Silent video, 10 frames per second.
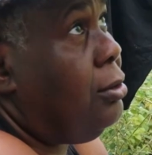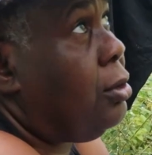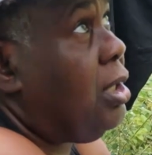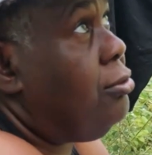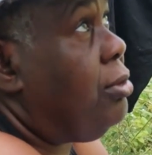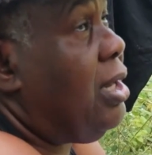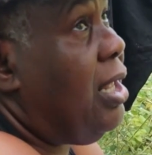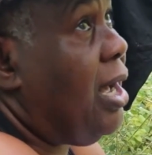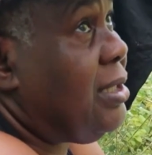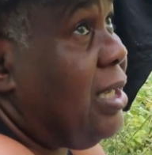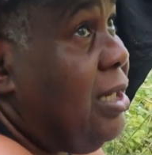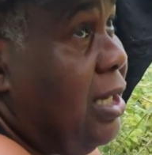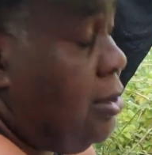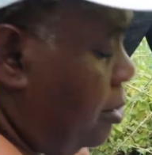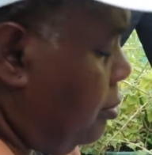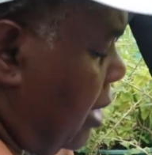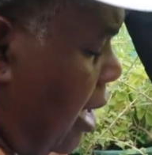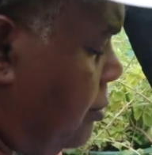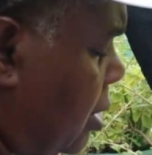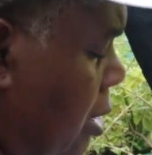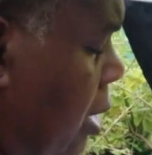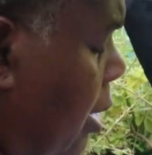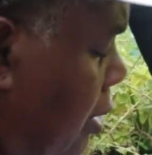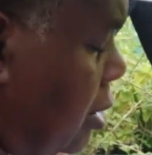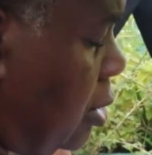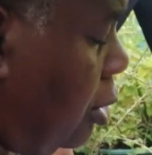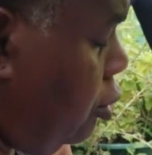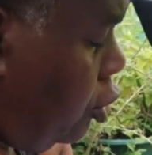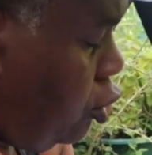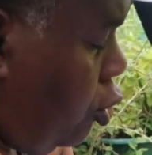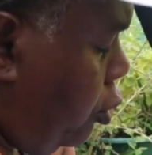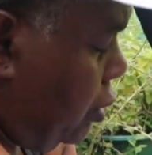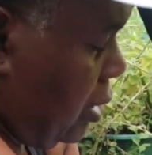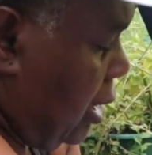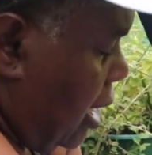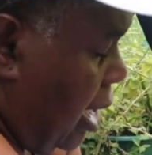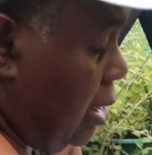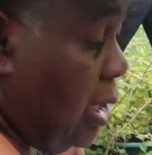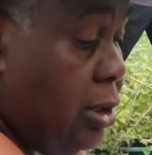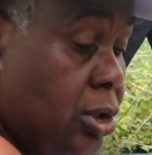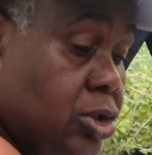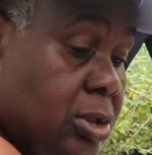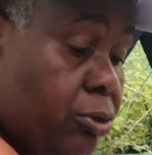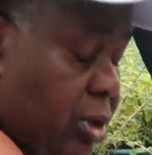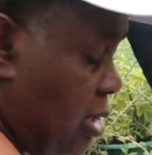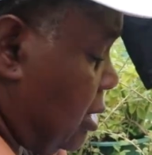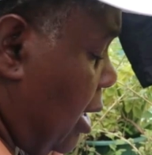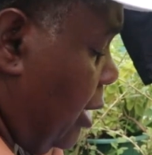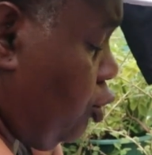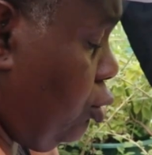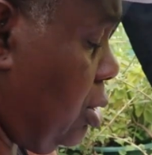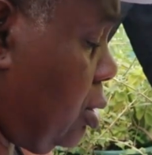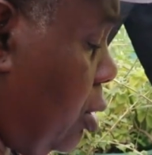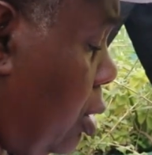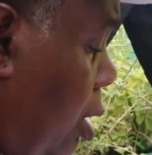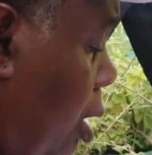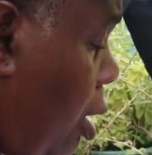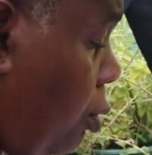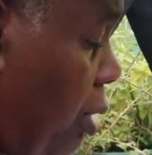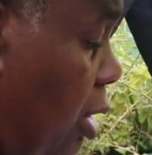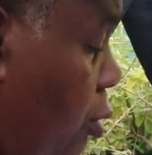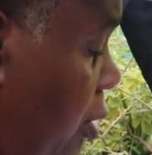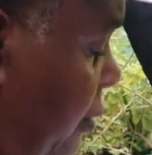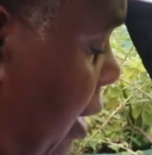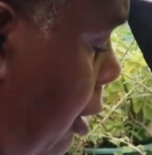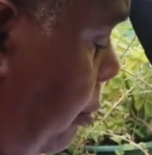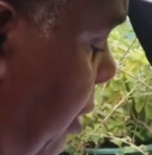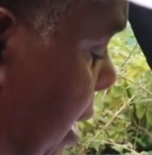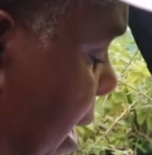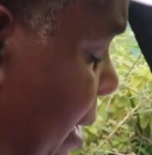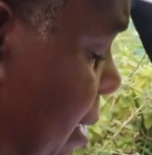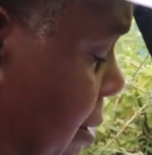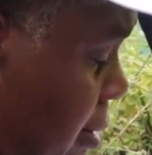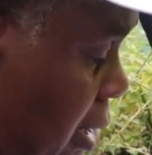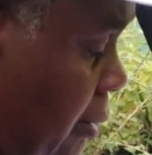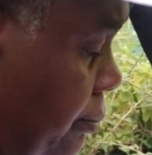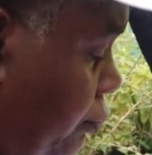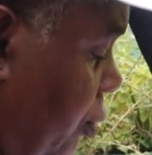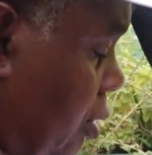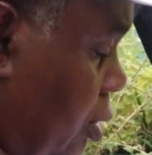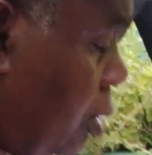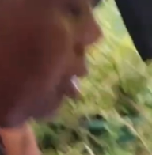looking really hot, and then sometimes the sun just goes in and then the rain starts doing so. We don't know if it's going to be like this today. So